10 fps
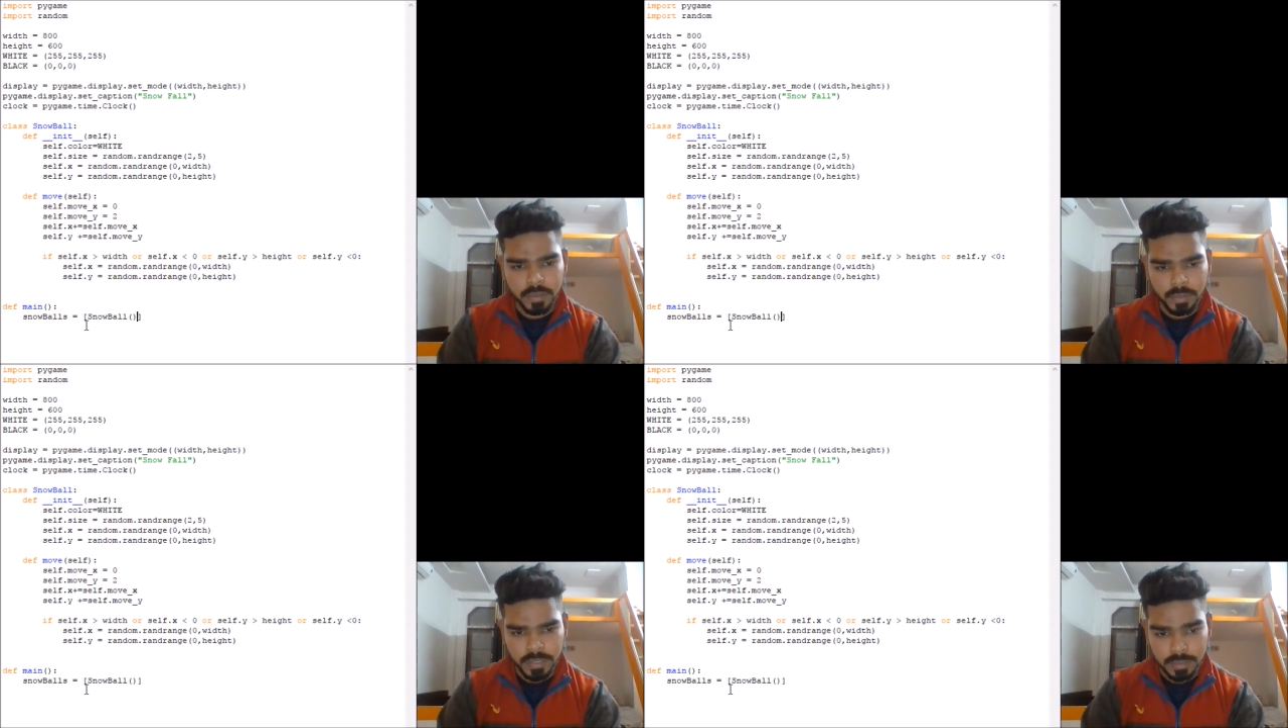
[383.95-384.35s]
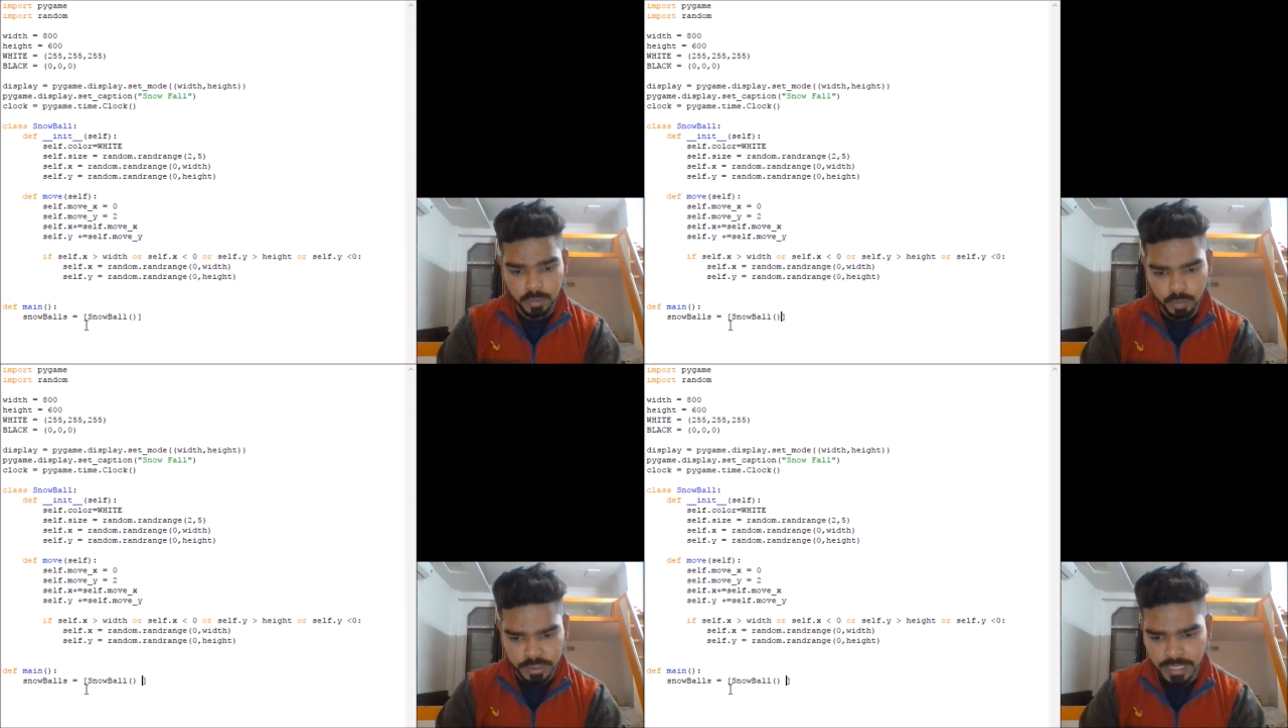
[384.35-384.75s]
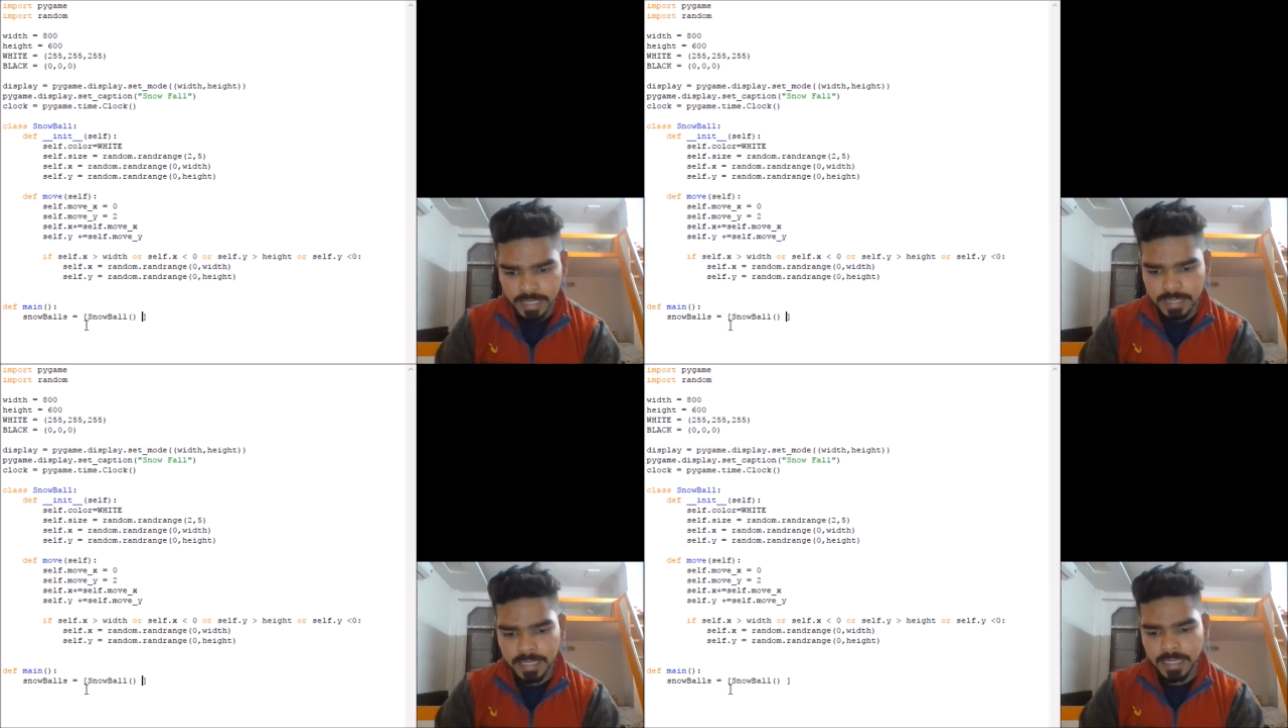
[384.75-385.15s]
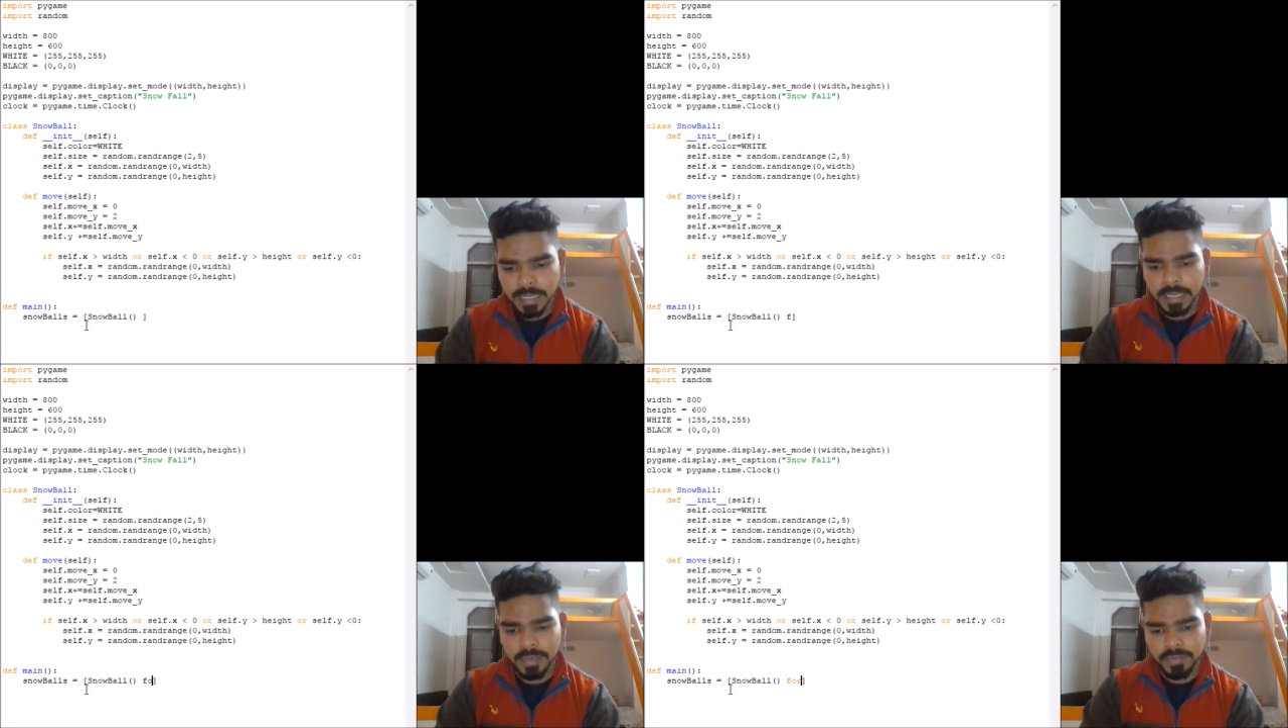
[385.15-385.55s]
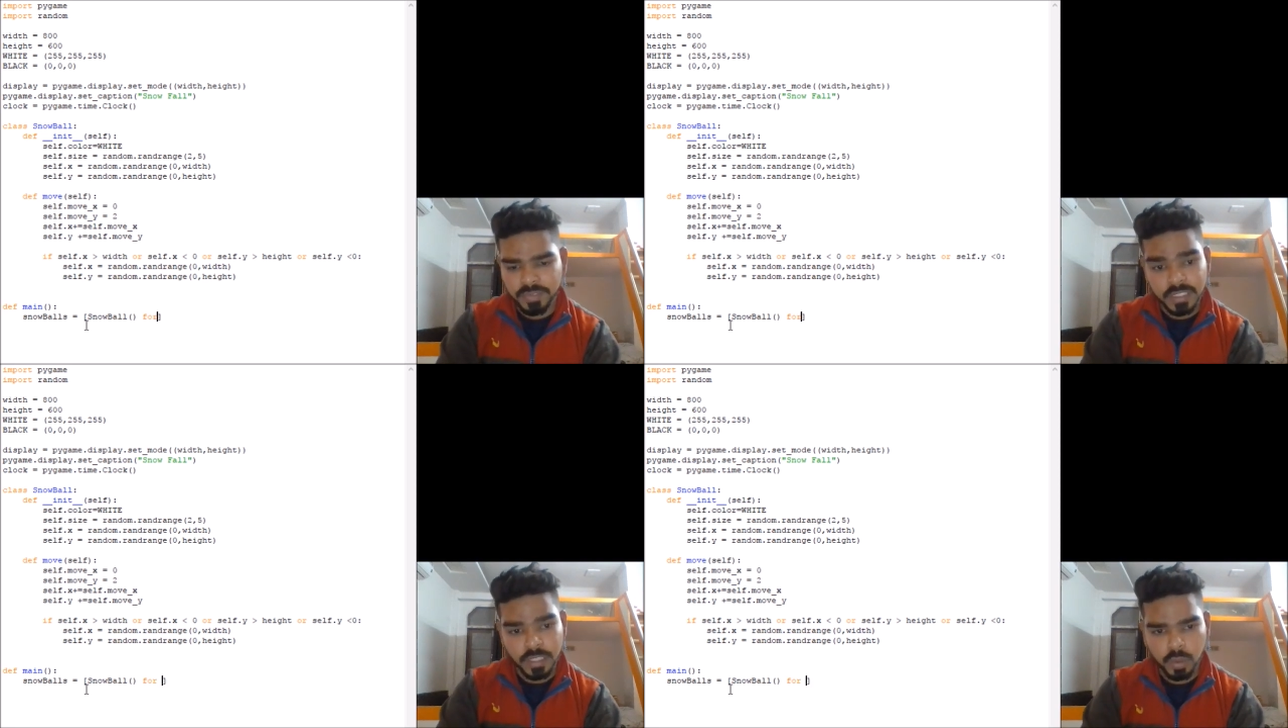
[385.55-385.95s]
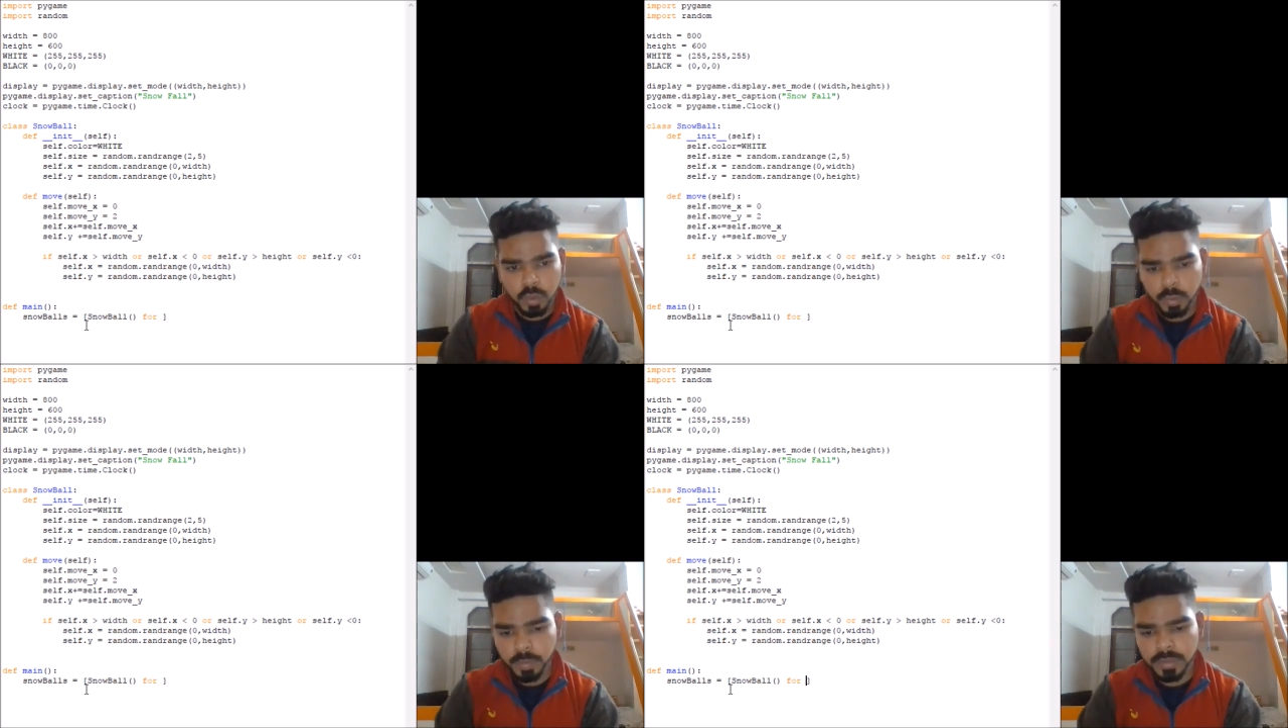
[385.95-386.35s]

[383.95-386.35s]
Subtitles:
create an object within a loop